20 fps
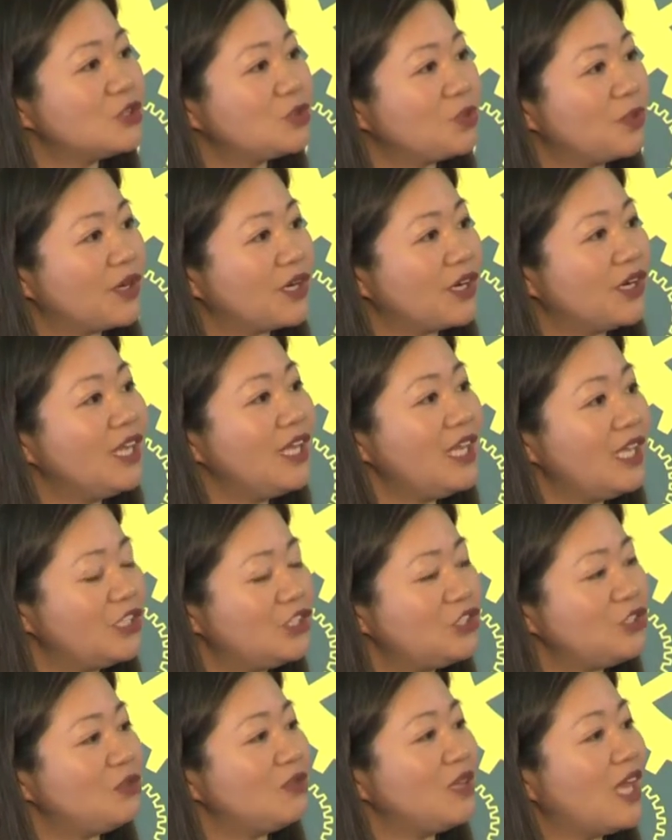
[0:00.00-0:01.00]
were
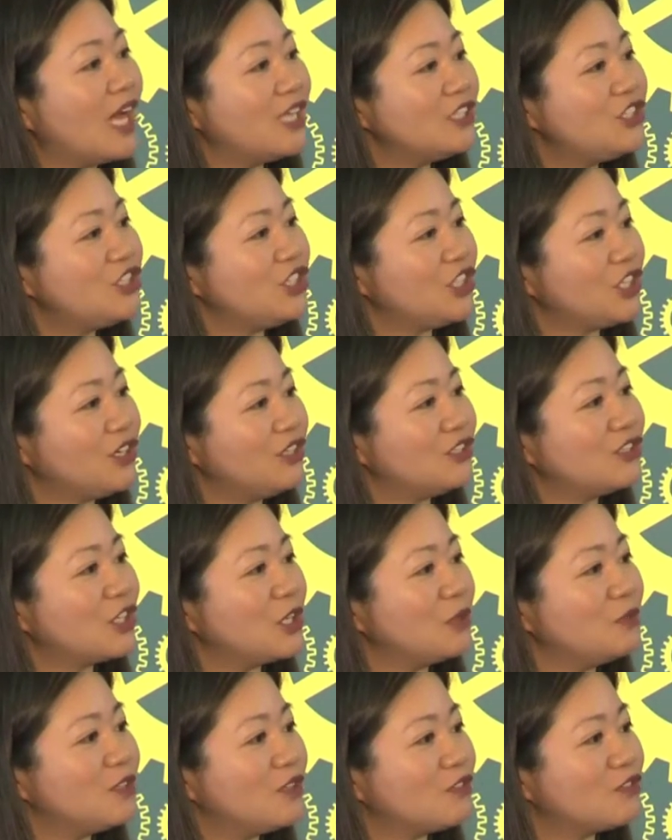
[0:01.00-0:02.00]
issued last year in
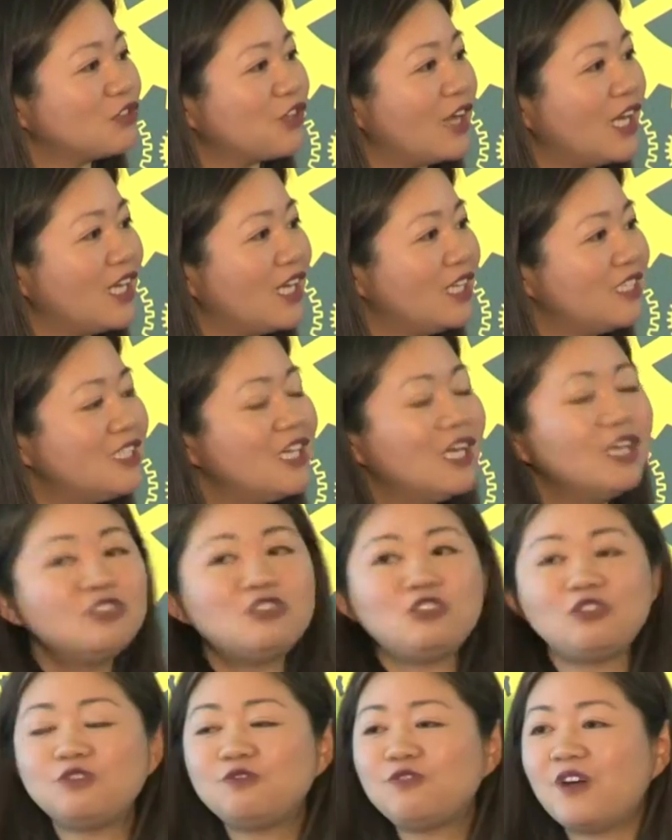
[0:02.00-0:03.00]
terms of credit
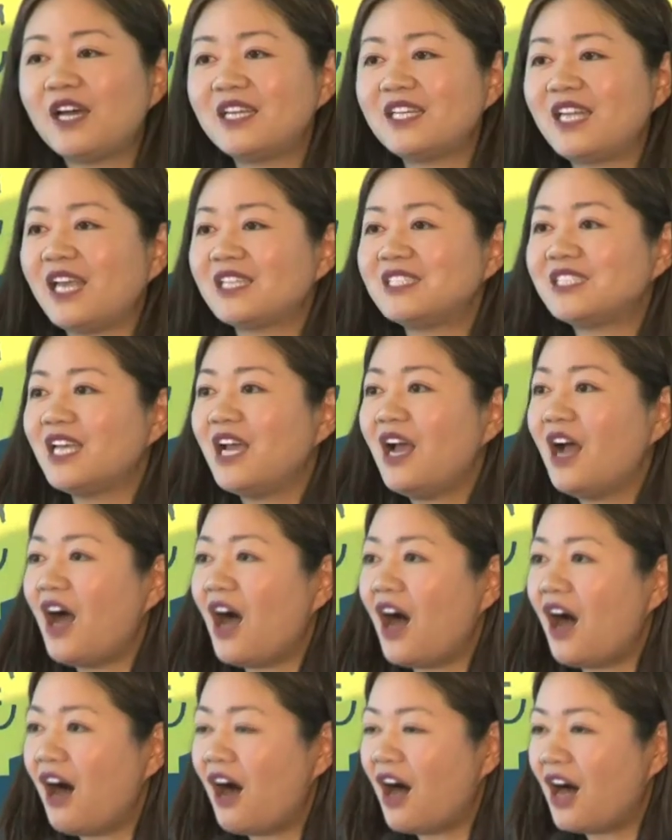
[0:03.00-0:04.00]
to finance
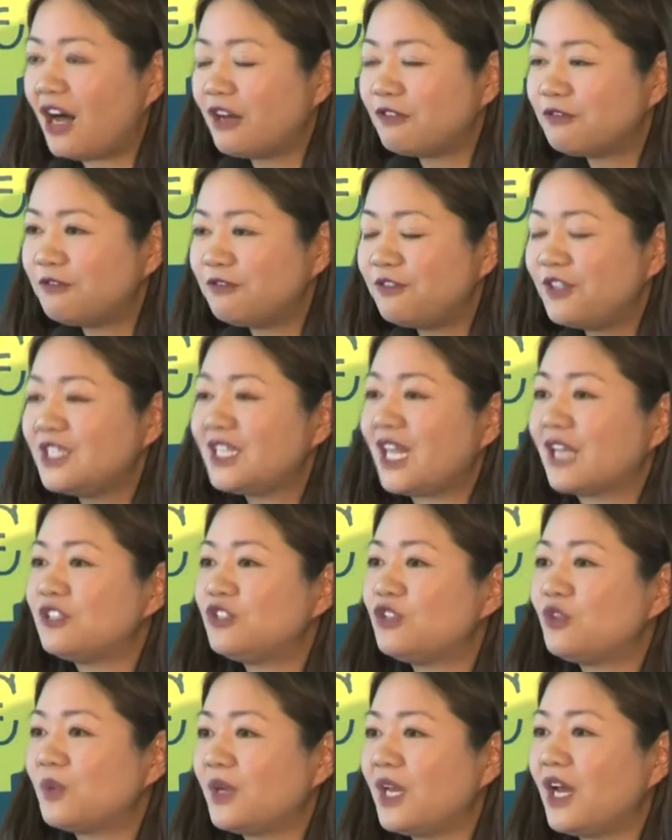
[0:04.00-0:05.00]
half,
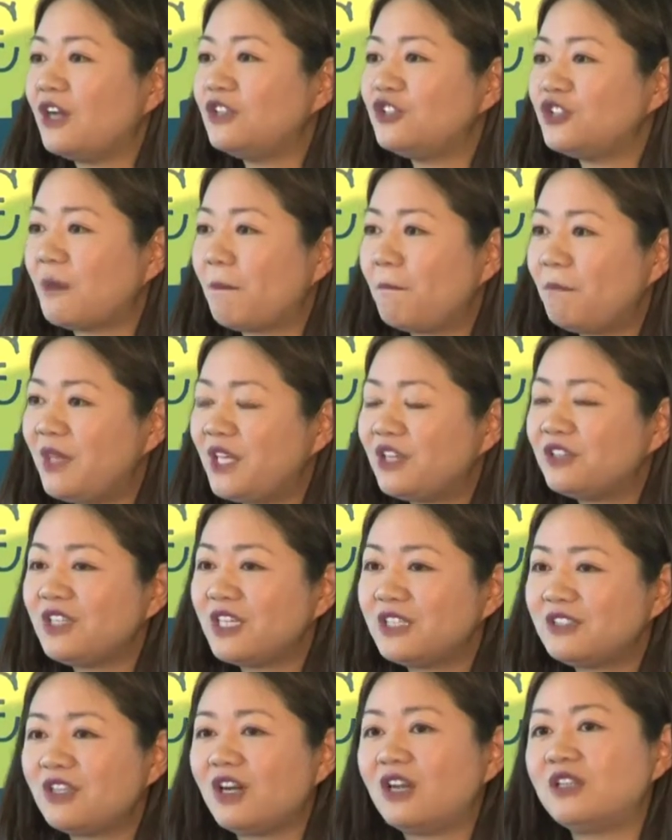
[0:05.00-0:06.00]
that's $300
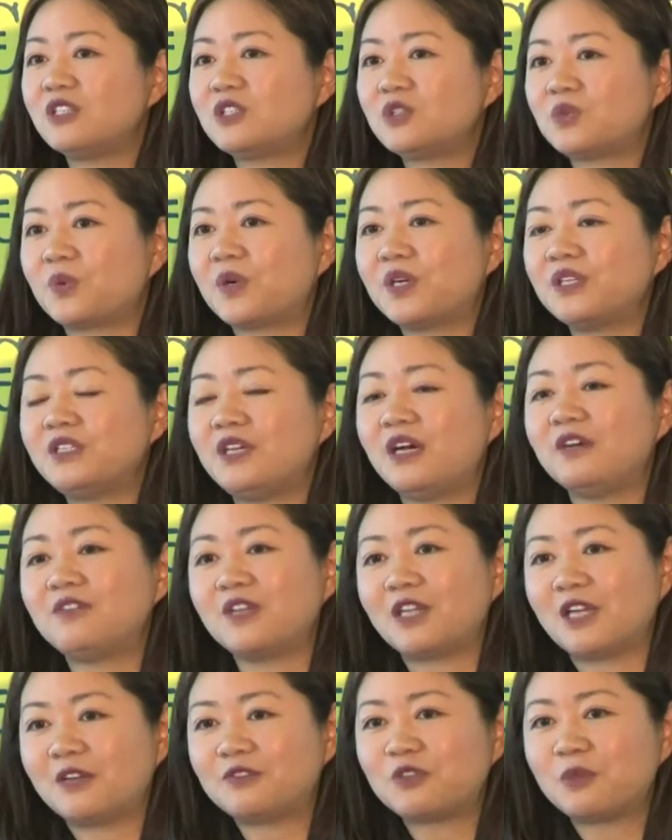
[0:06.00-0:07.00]
billion worth of
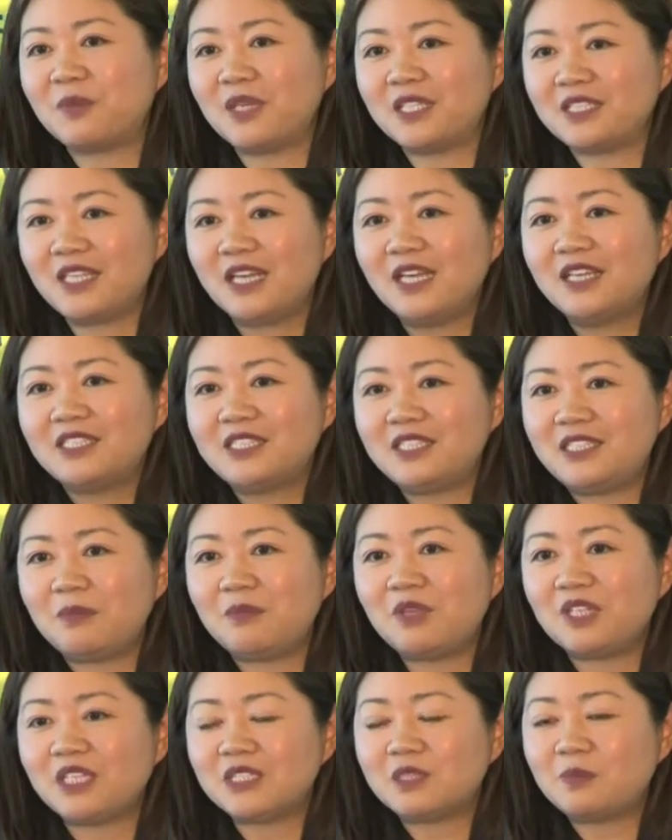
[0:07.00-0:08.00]
a government
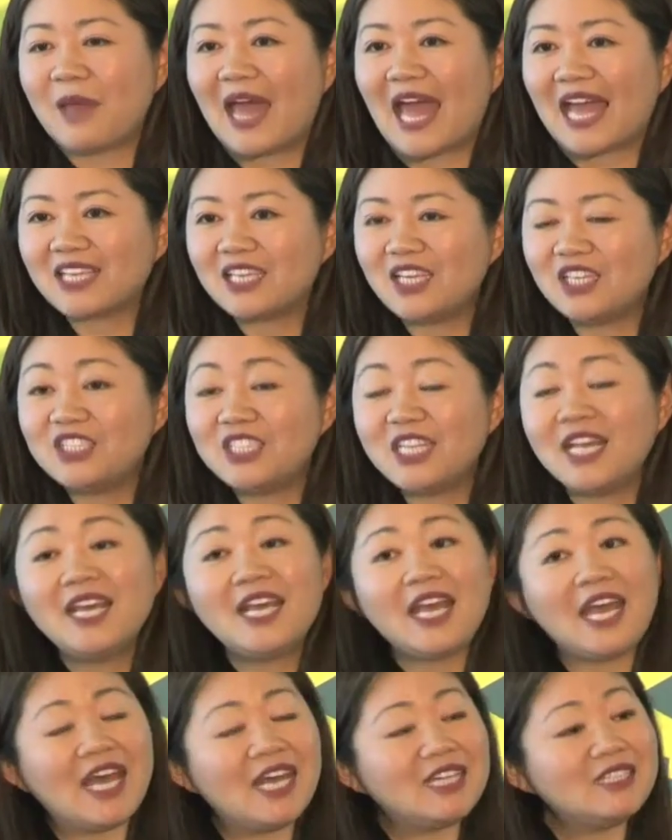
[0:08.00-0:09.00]
stimulus package.
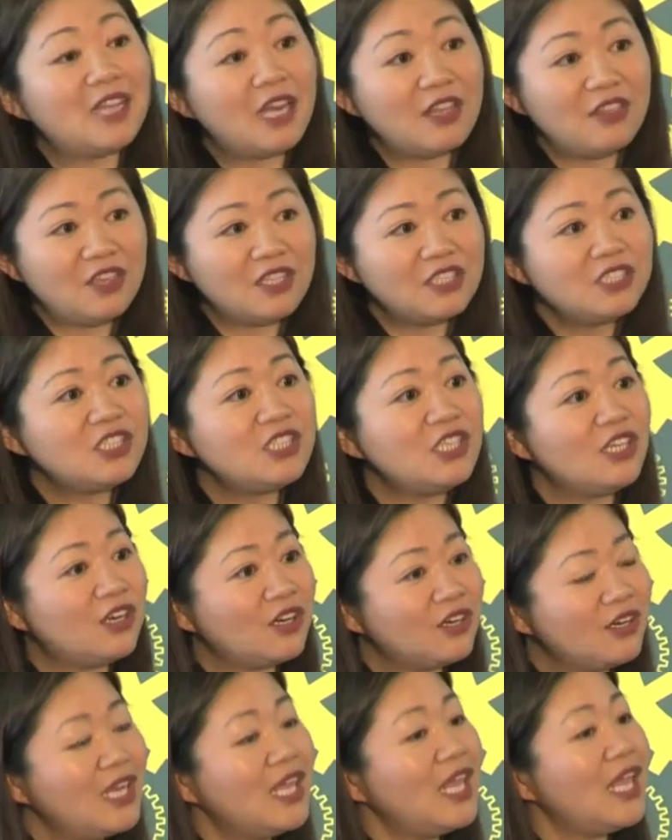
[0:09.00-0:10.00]
And this
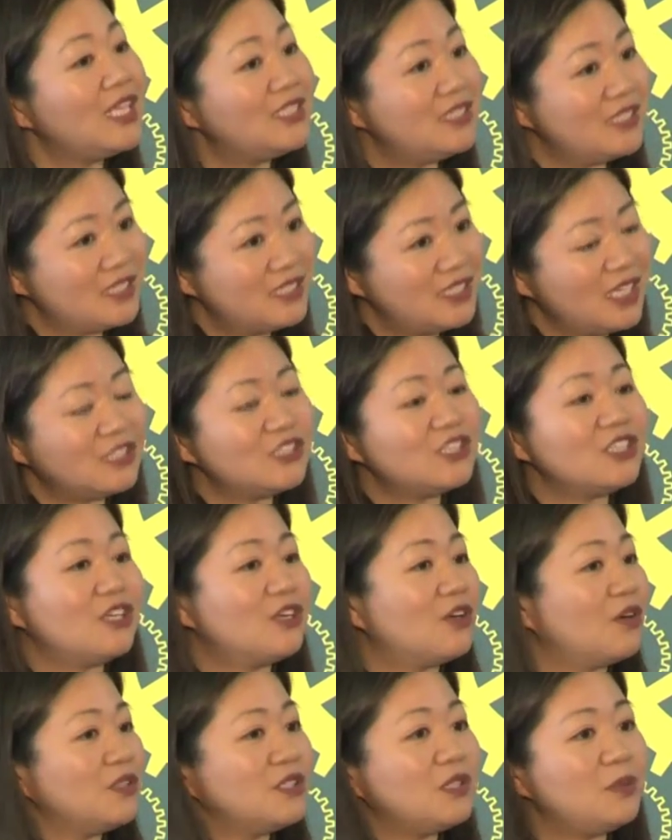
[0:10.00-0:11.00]
year, it's essentially
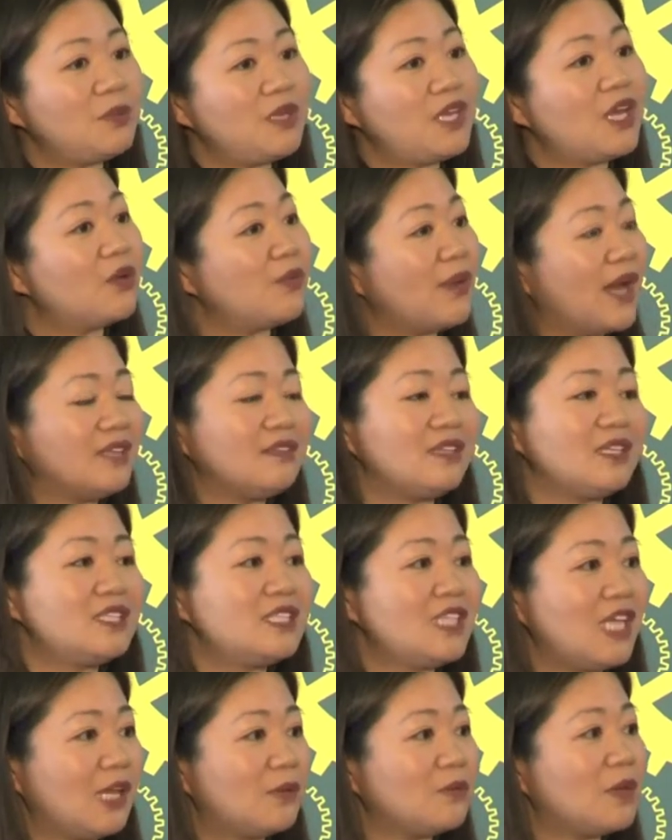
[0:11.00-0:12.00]
going to be around the
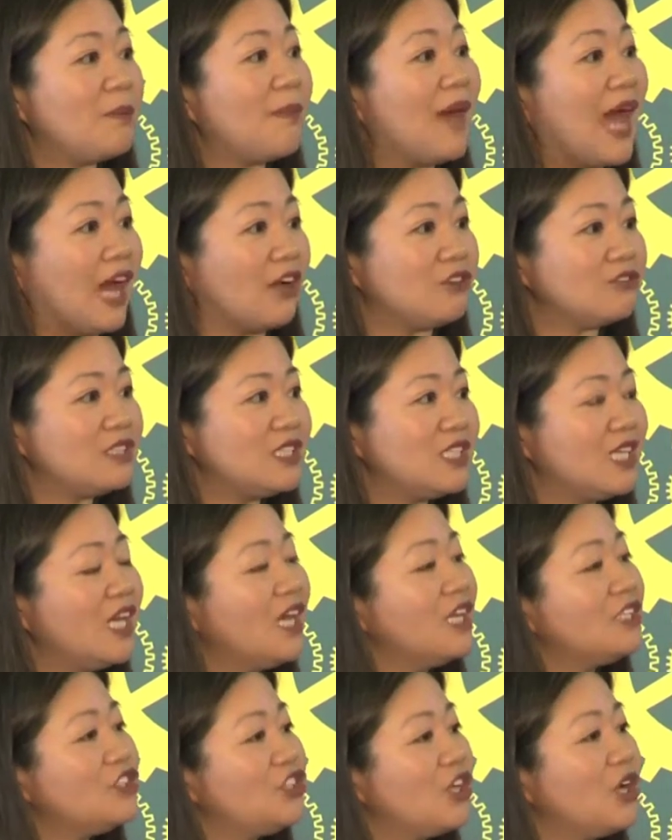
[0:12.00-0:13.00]
same amount.
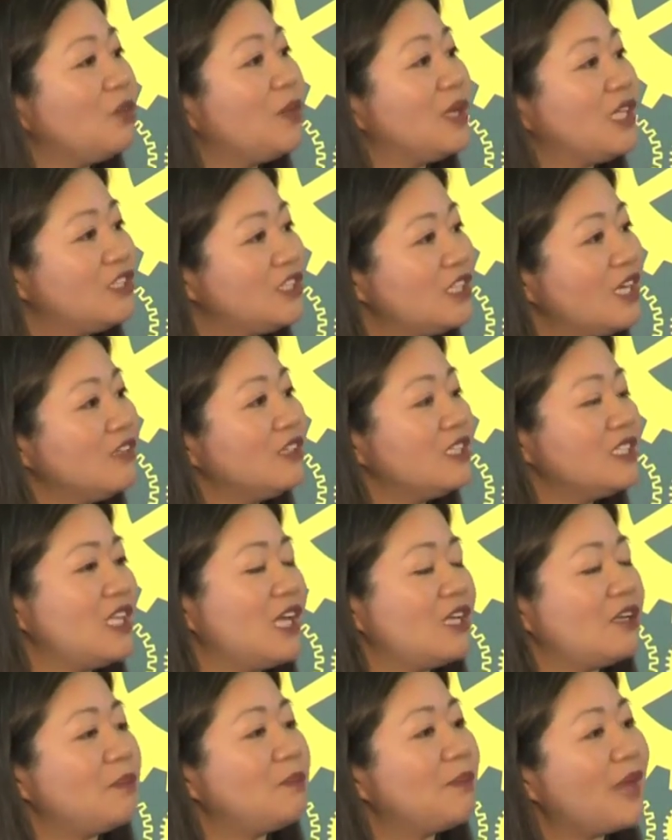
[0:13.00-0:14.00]
So when you tell the
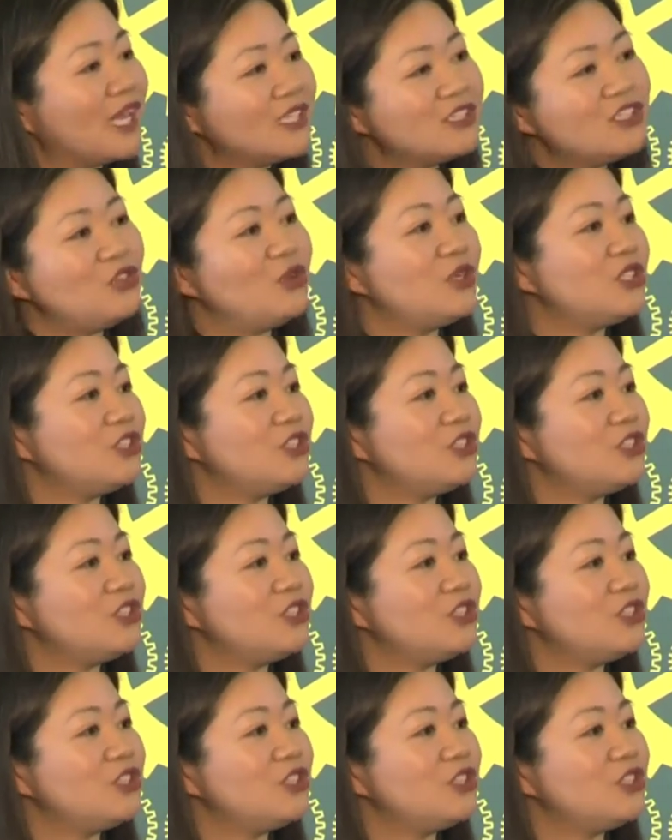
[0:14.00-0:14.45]
state-owned banks to